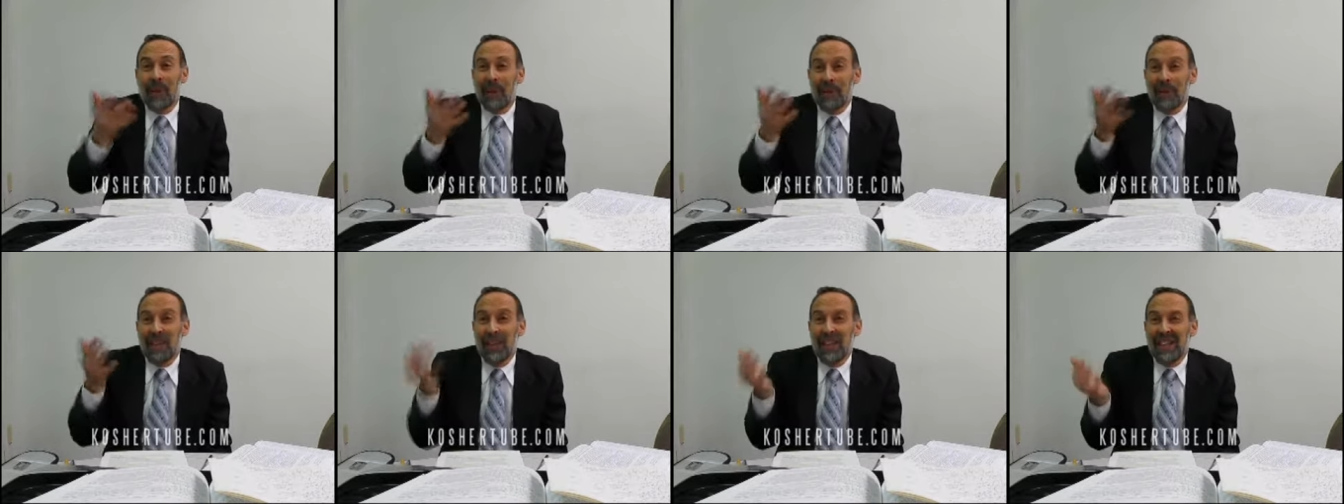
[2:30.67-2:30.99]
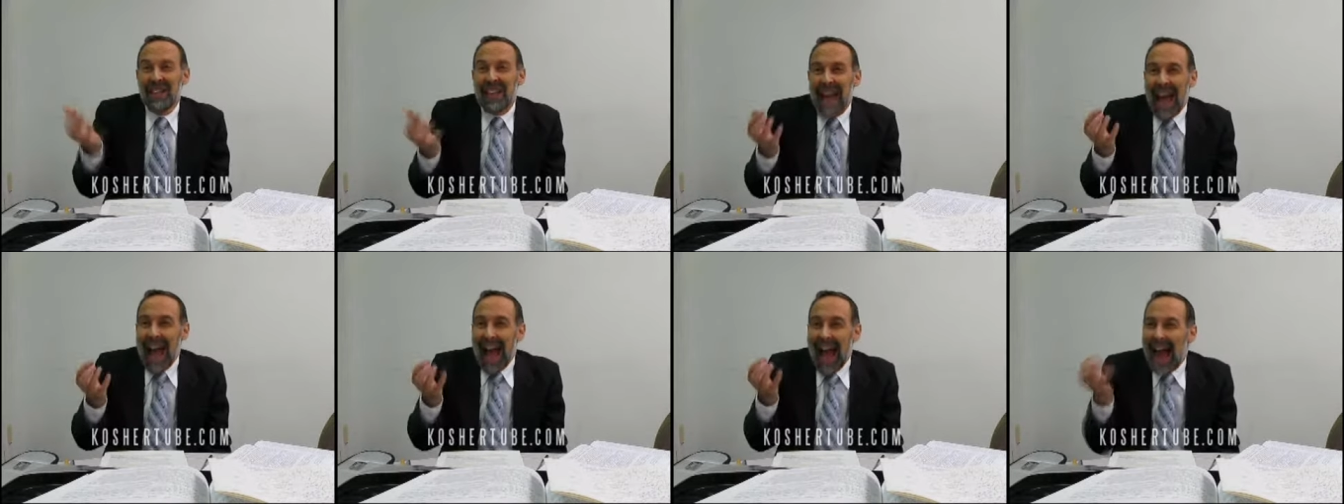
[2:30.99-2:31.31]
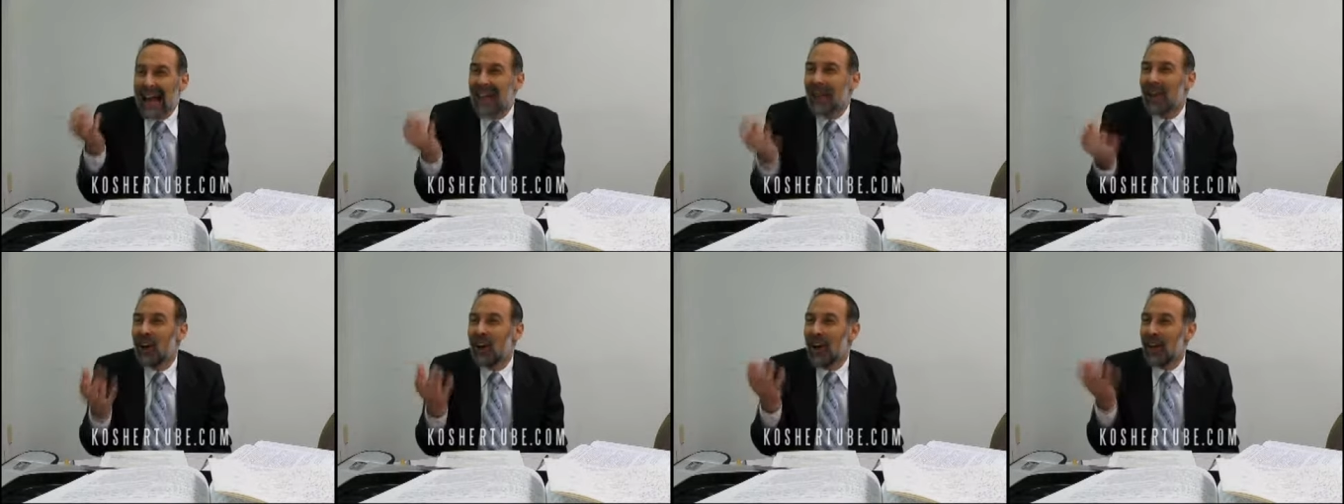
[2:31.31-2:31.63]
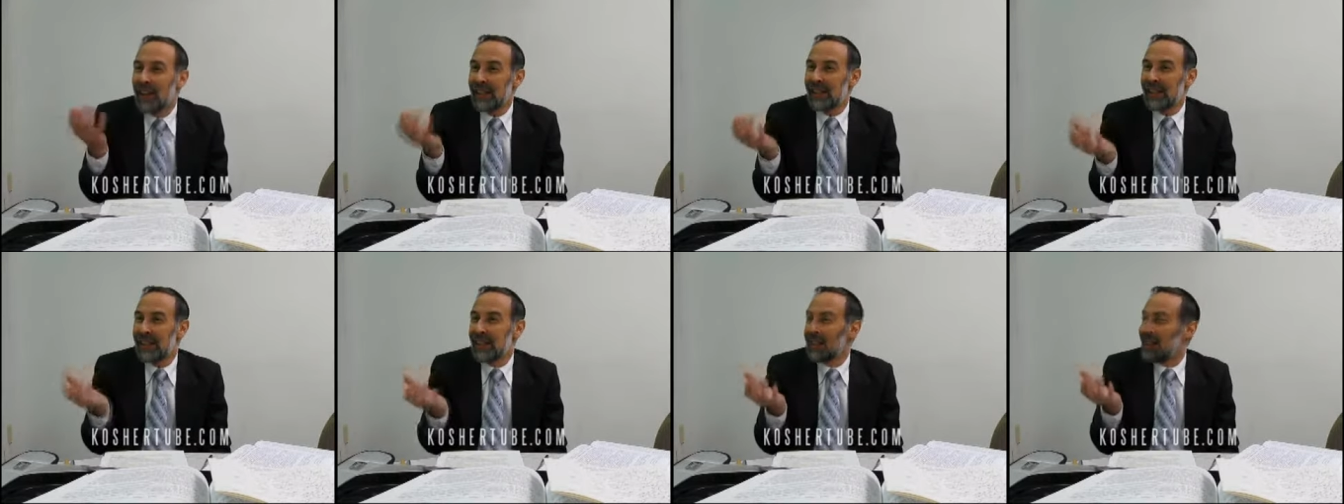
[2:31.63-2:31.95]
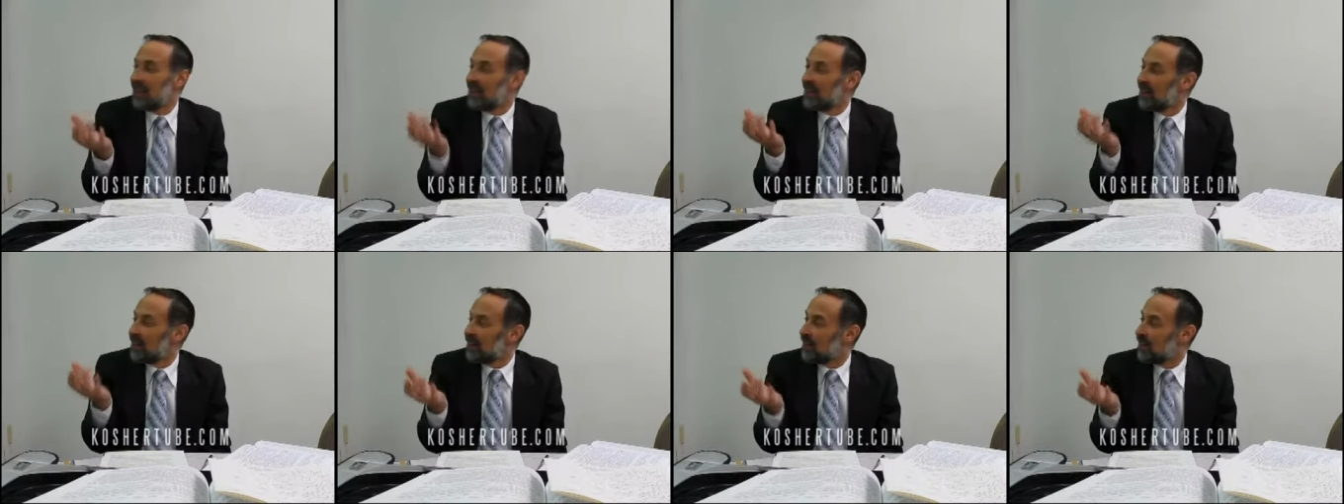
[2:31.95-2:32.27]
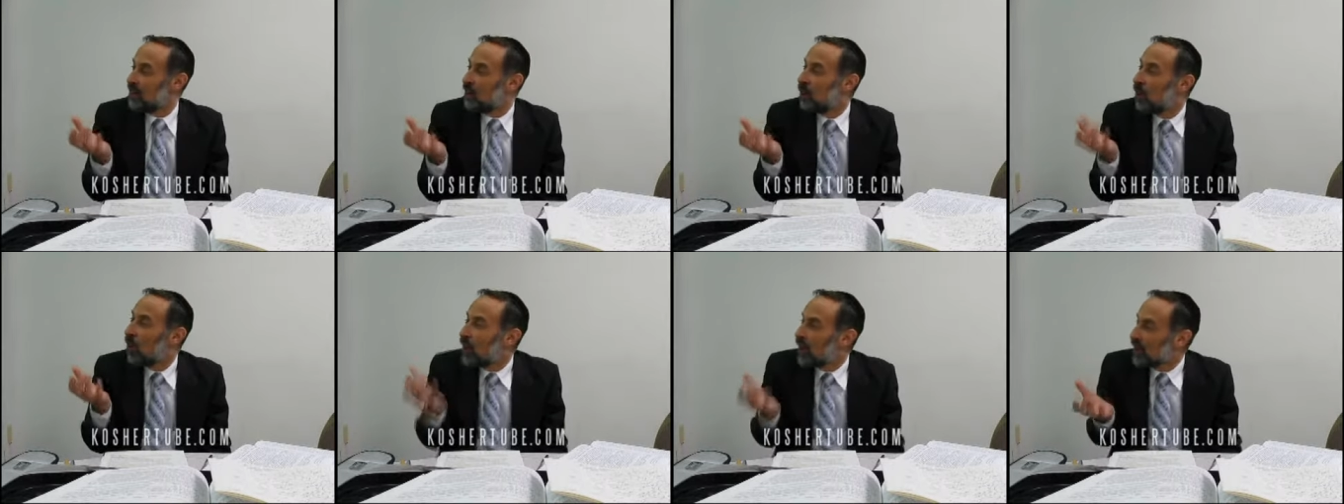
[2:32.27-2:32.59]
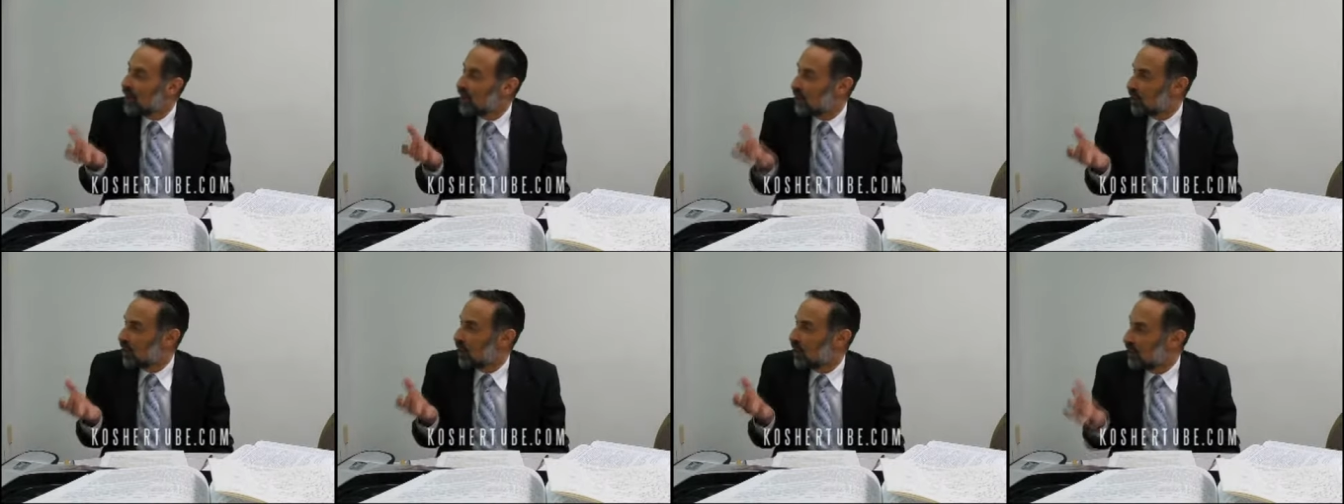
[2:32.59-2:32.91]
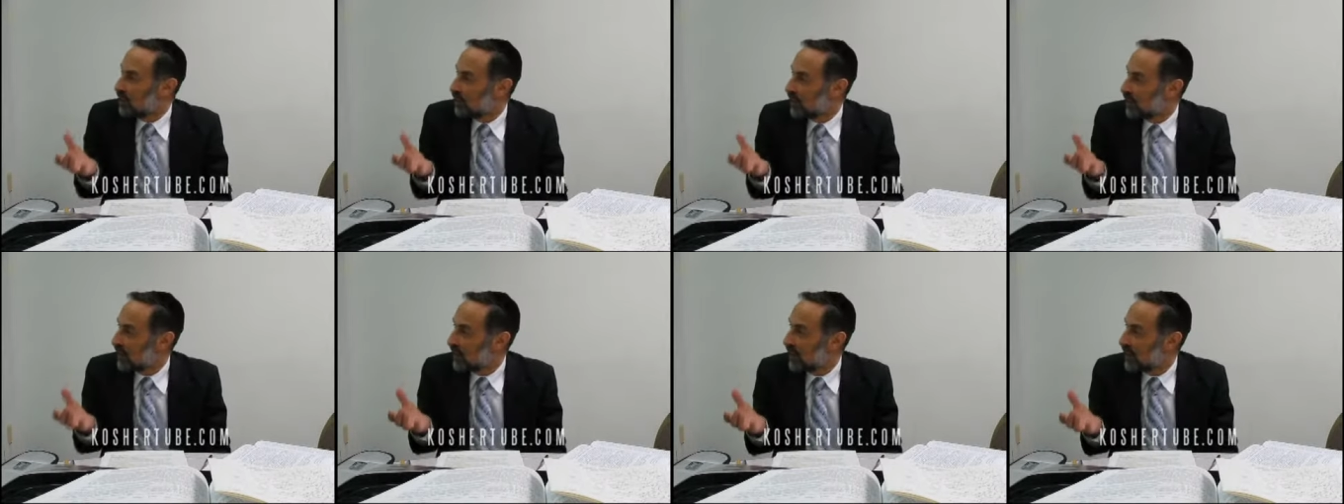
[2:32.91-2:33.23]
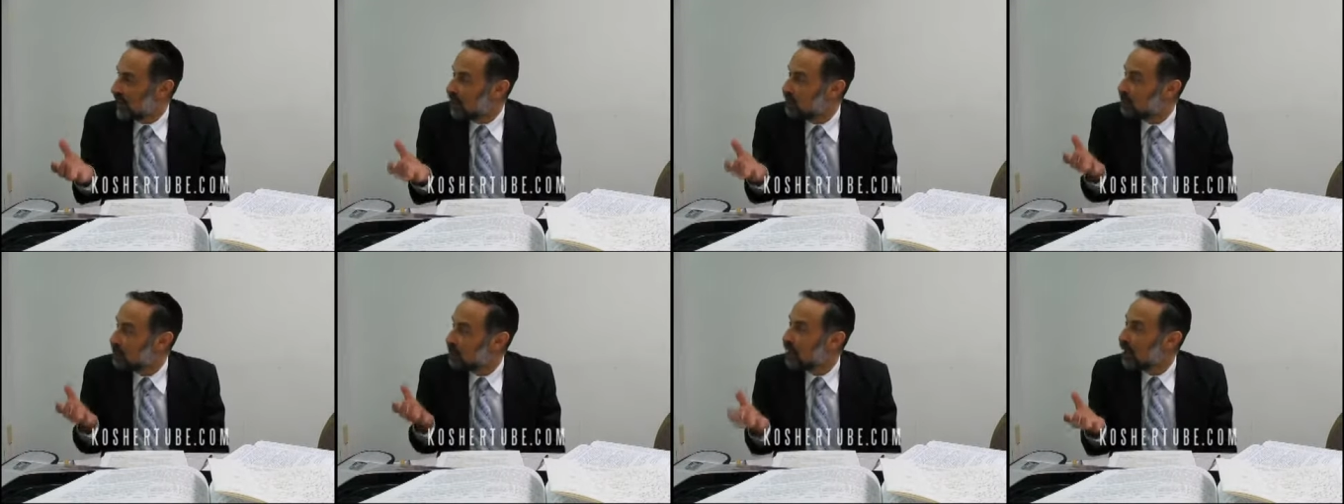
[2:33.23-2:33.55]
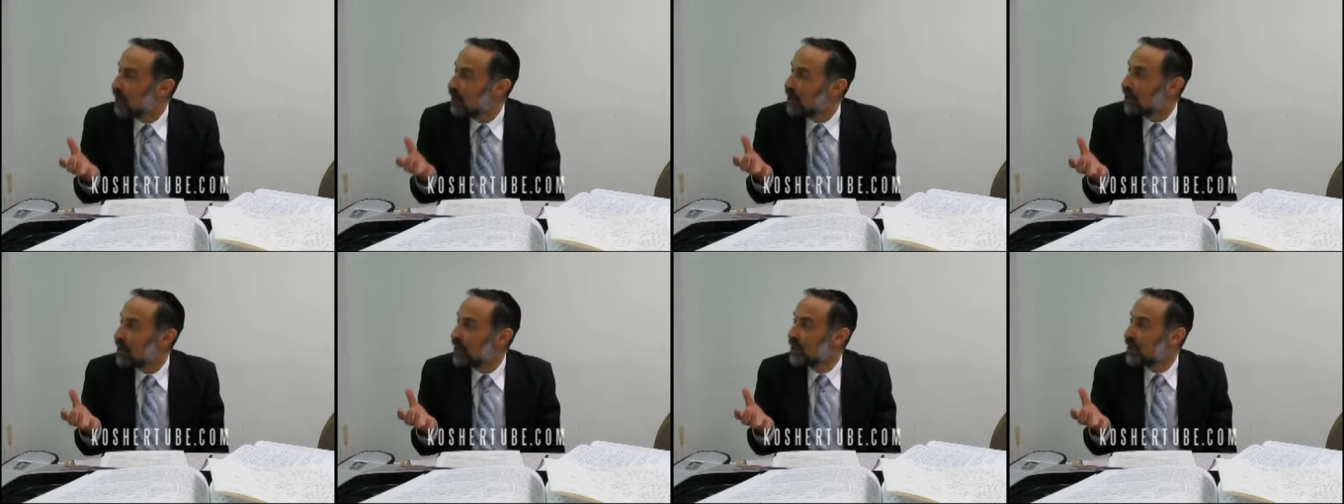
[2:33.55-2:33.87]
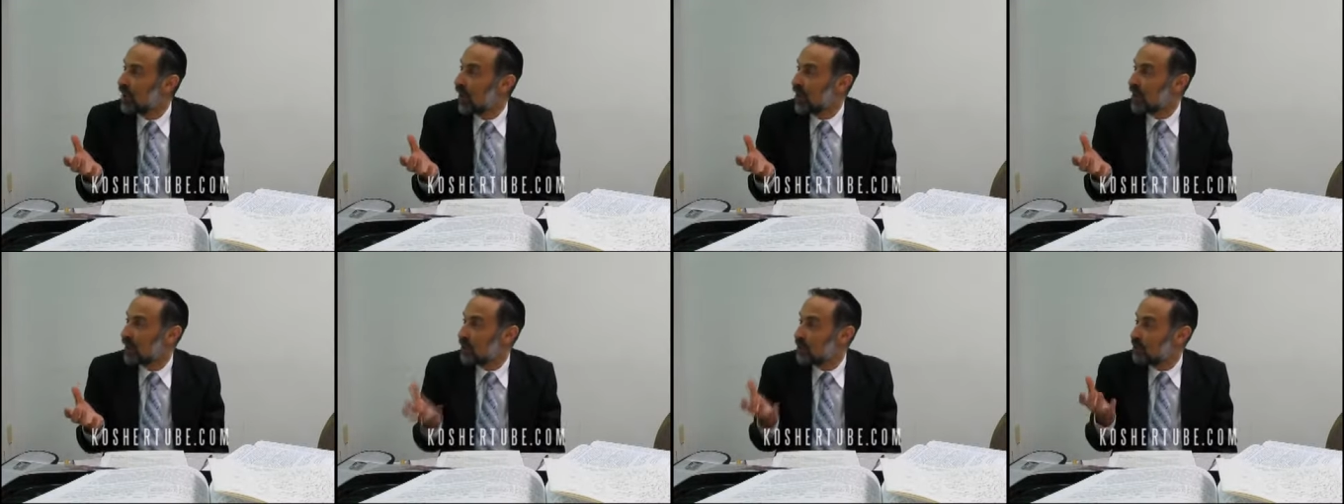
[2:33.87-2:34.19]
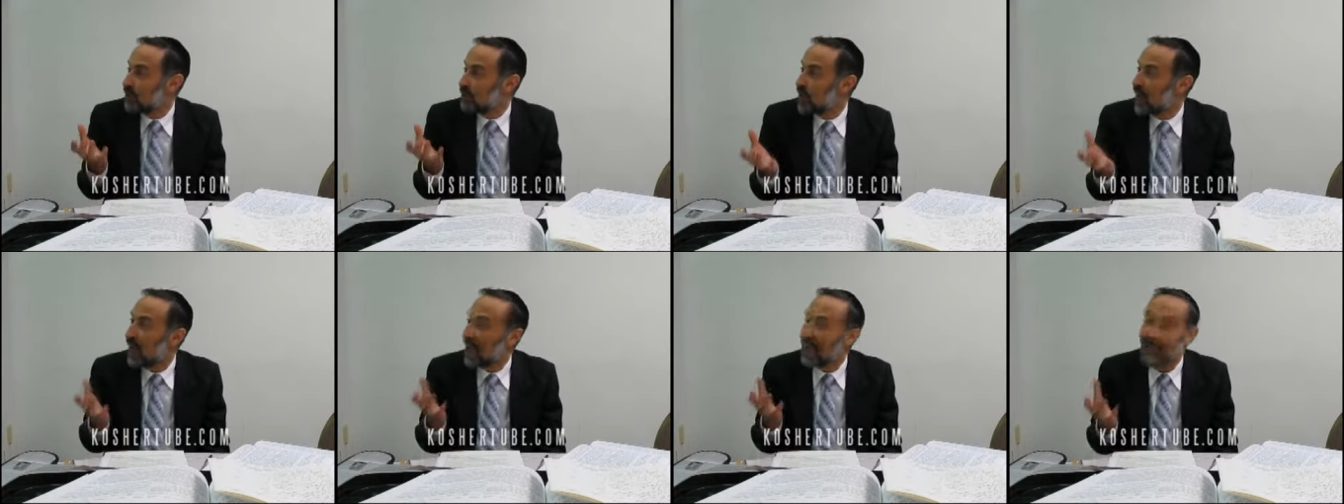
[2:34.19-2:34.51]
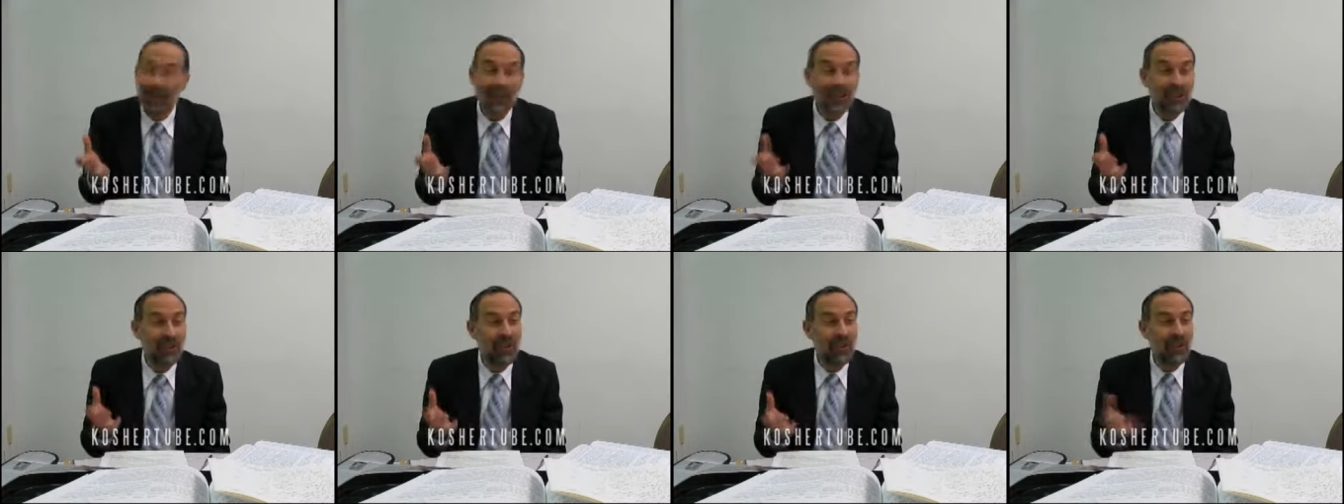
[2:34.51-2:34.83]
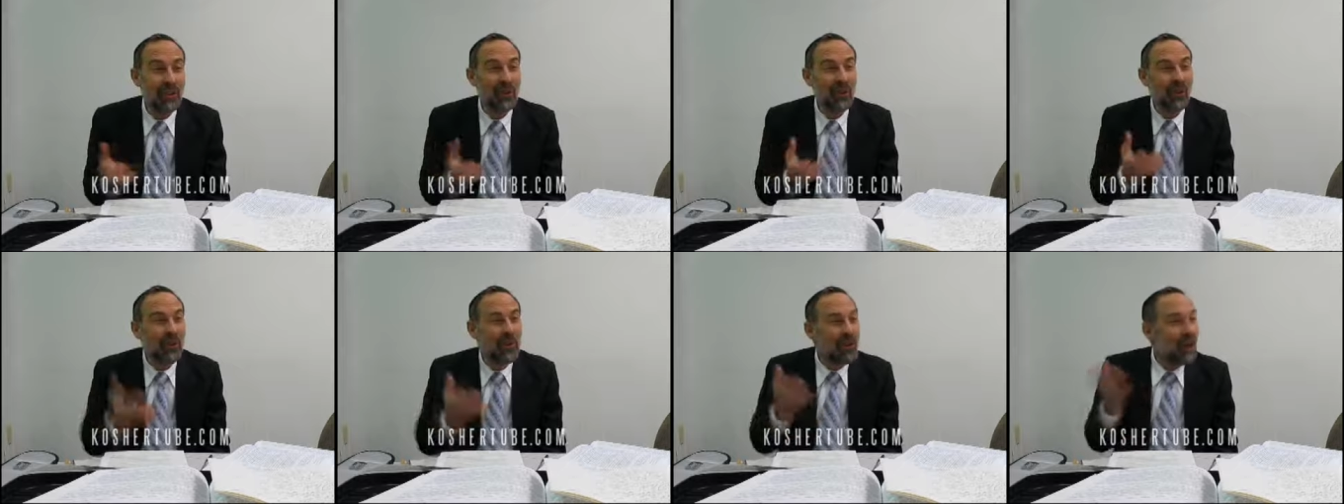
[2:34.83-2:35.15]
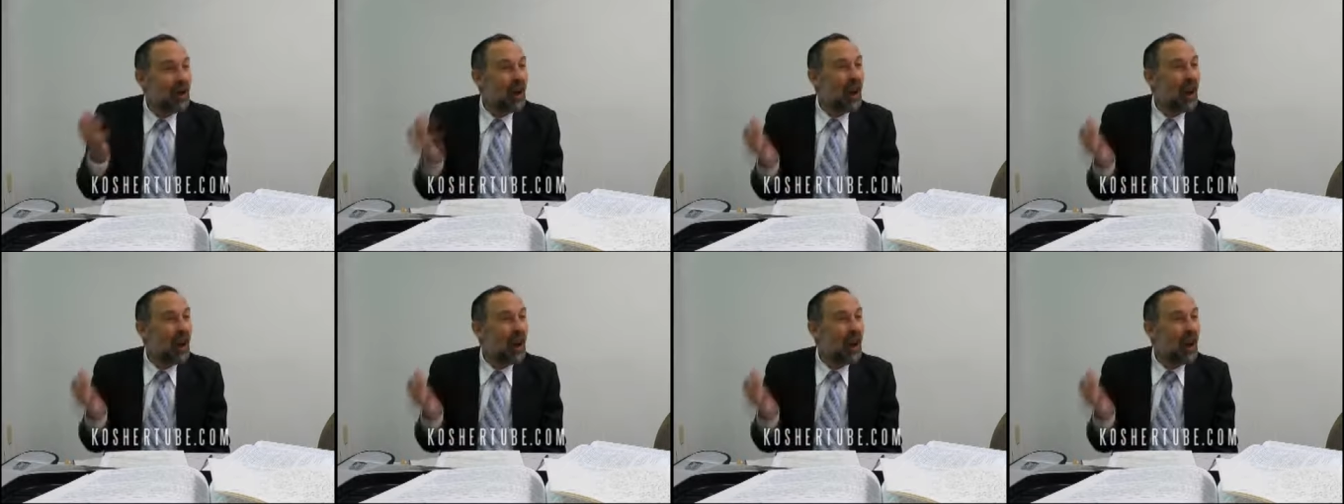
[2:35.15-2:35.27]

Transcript: the agonizing torture almost that the brothers are subjected to